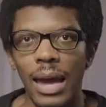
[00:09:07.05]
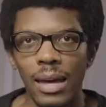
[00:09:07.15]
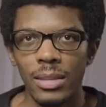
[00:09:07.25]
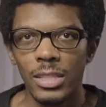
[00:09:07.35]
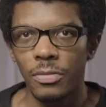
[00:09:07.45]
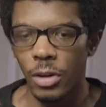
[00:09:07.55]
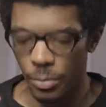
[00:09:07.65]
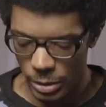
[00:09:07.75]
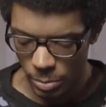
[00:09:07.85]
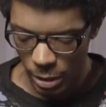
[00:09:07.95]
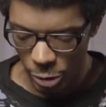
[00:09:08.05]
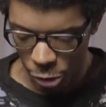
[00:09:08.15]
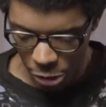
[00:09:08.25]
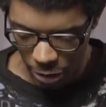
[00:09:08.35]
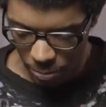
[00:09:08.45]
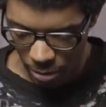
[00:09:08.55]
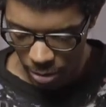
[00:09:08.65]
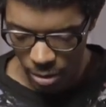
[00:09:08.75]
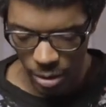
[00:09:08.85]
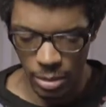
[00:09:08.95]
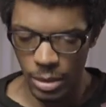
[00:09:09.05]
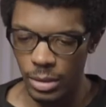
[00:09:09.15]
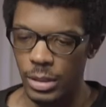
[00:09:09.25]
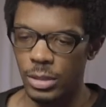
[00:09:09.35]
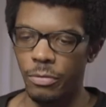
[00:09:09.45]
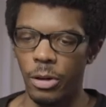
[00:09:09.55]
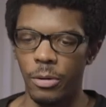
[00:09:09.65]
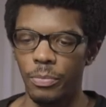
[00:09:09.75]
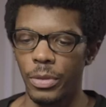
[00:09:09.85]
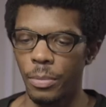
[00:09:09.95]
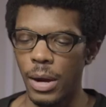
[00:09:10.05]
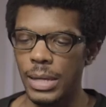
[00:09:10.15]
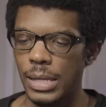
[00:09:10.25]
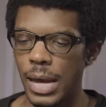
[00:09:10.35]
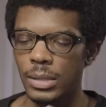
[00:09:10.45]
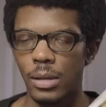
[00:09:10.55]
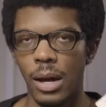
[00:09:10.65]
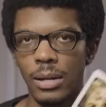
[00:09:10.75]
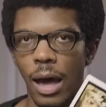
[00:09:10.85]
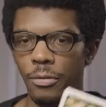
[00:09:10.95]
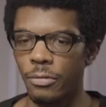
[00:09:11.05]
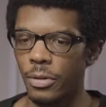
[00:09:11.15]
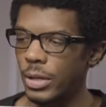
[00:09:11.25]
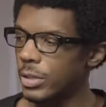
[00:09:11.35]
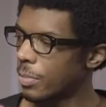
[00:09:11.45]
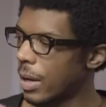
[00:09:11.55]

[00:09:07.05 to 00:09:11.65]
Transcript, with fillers: And this film is much cheaper than this film. The price has gone down for this,